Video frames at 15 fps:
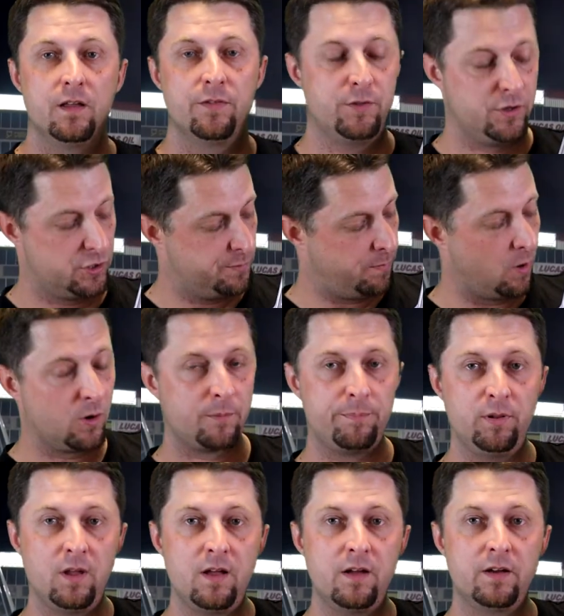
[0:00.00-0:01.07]
the spark
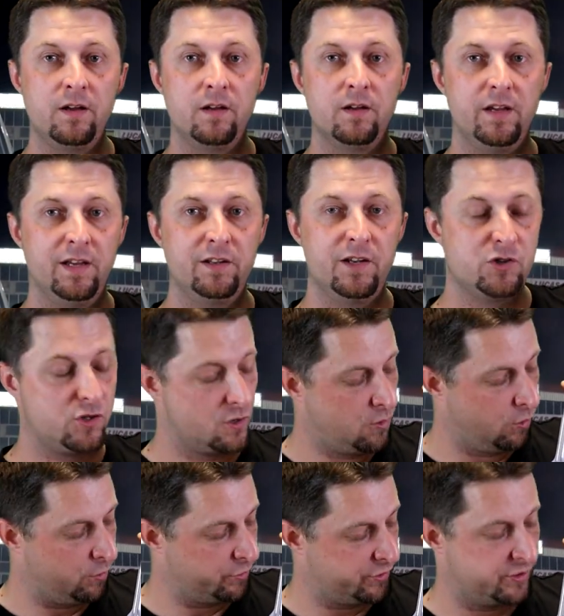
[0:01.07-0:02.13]
plug ignition
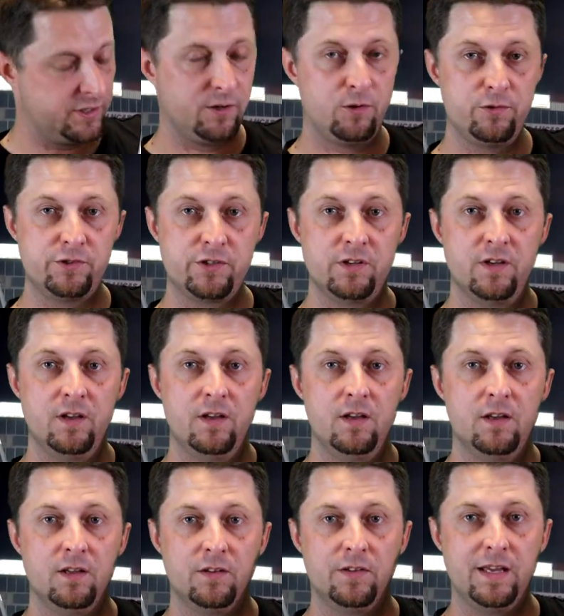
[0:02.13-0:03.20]
coil seals
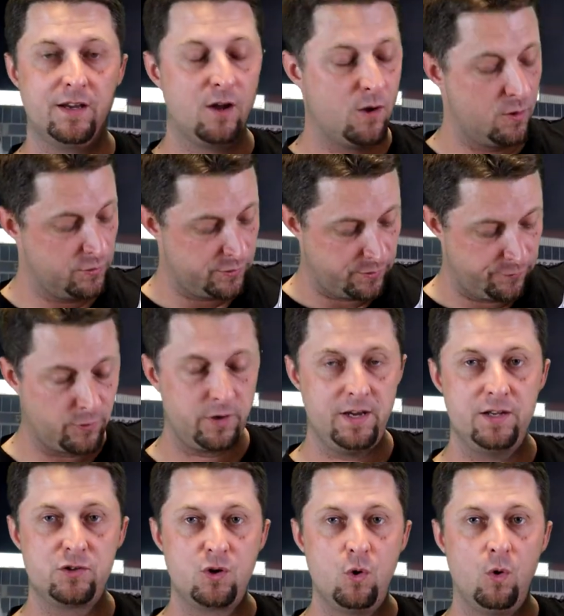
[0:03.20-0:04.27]
that goes for
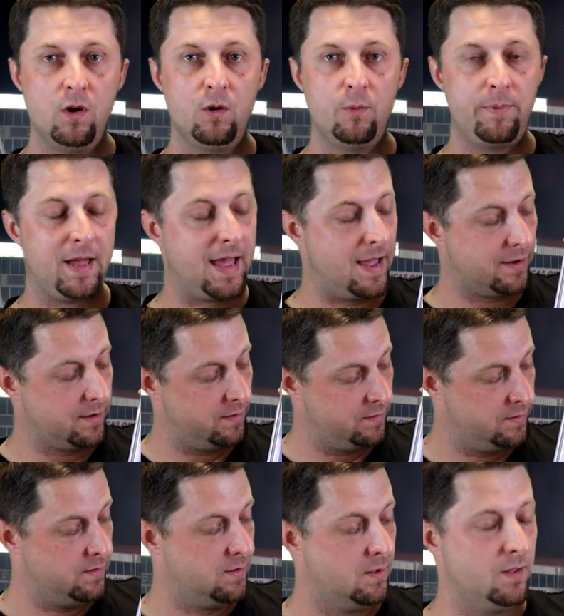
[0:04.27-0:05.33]
each coil pack.
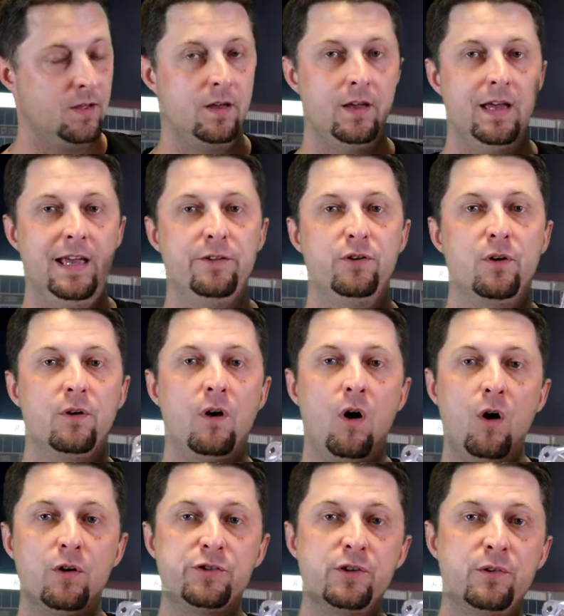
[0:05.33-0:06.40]
And they're
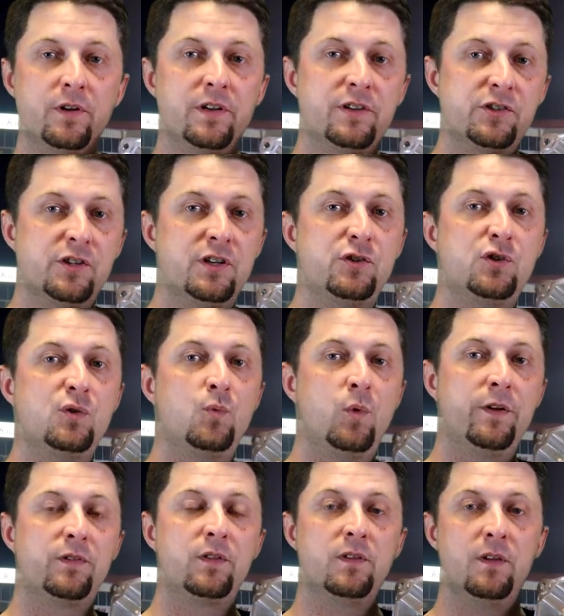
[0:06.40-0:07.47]
also gonna send you
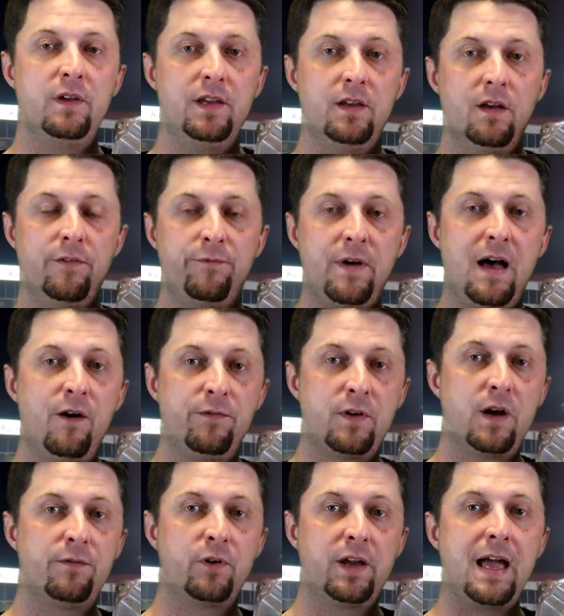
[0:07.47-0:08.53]
with a valve
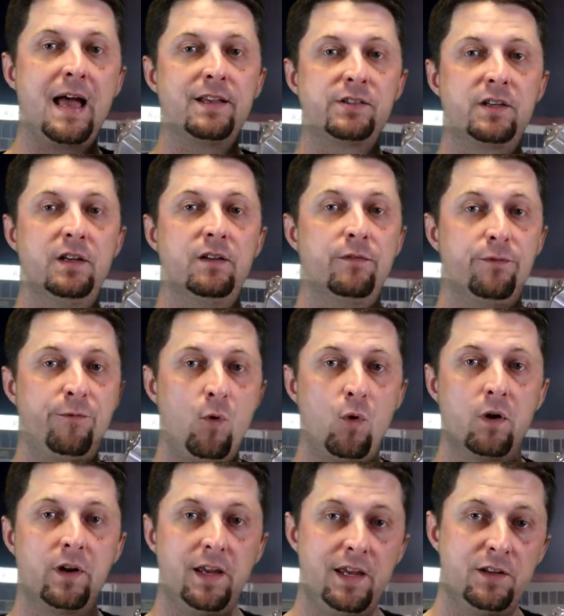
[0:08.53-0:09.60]
cover gasket
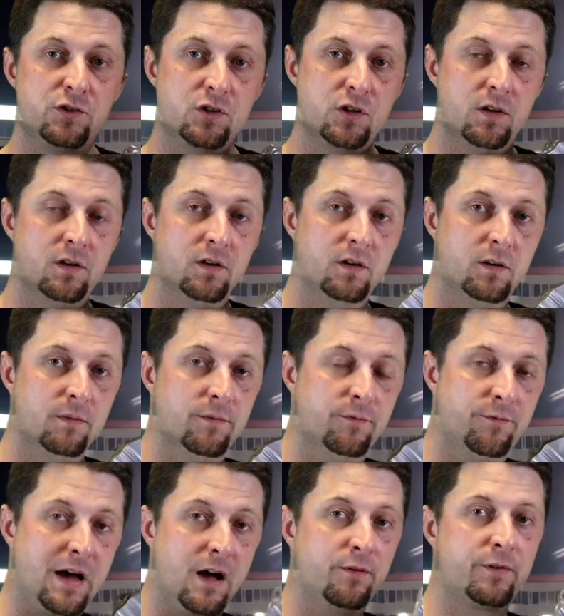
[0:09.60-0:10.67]
for each
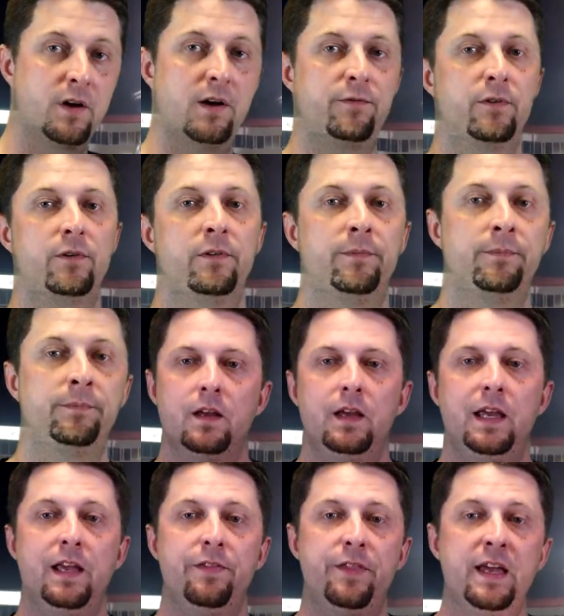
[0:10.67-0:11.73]
valve cover.
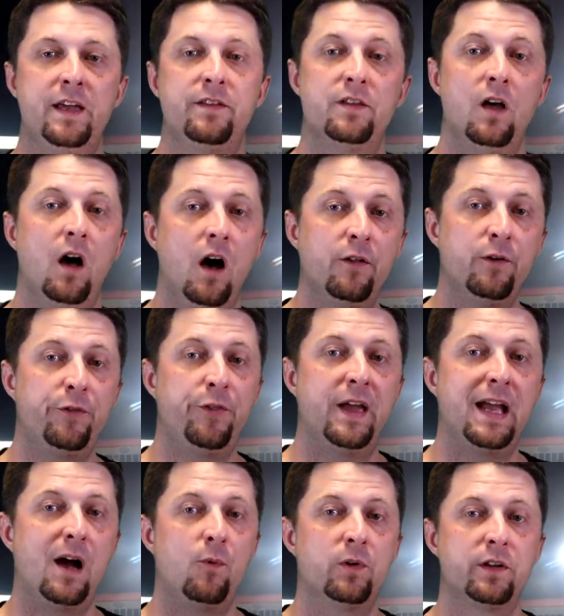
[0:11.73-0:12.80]
And then the other
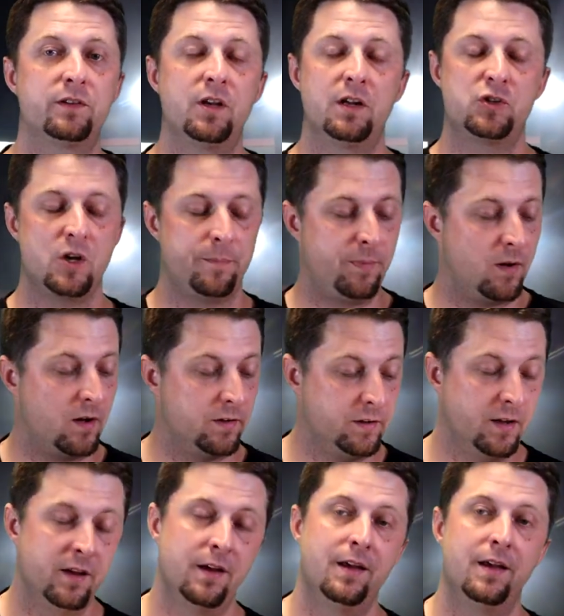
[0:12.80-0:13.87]
thing I wanna touch up
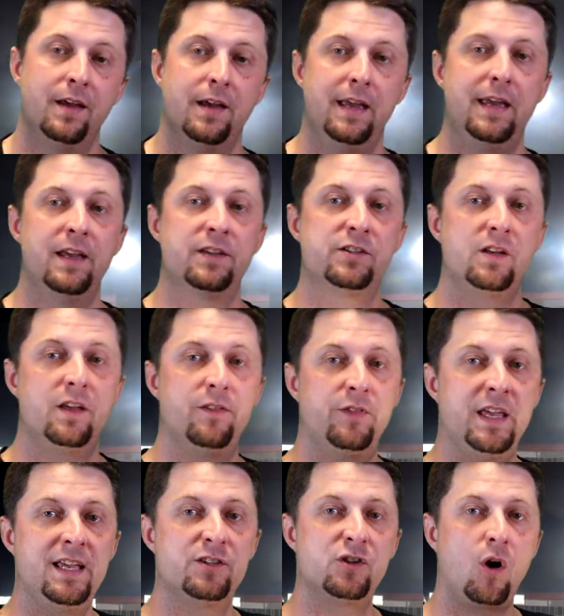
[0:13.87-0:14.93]
on is
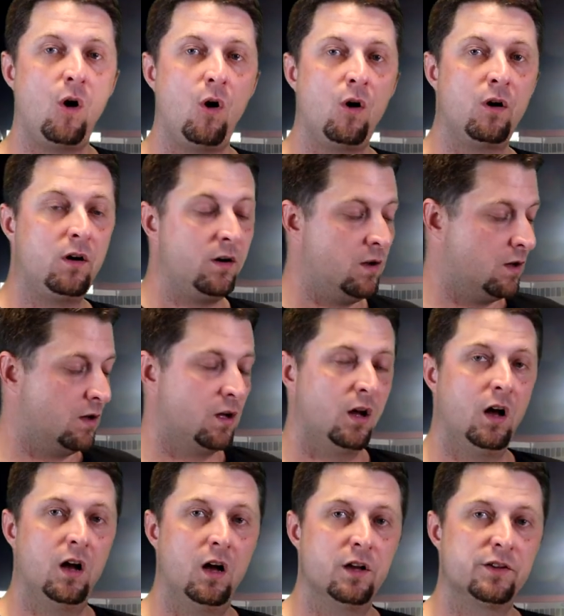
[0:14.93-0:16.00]
these are
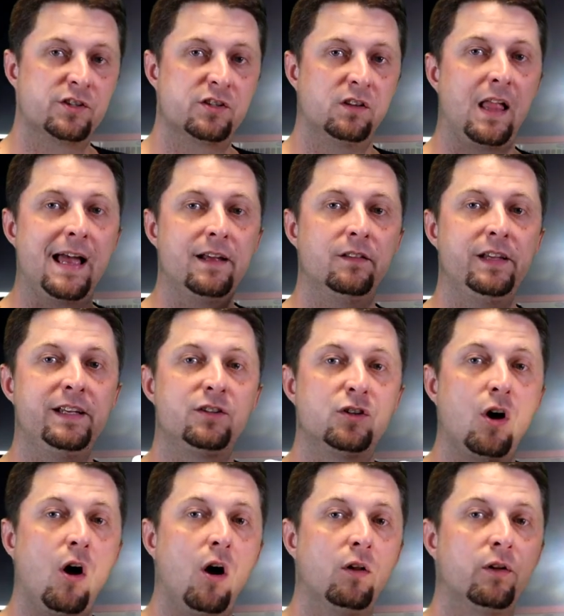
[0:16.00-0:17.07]
slightly
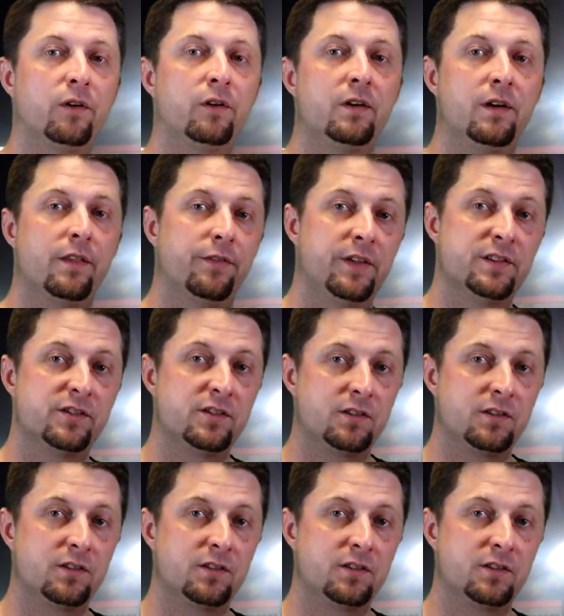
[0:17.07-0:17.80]
taller than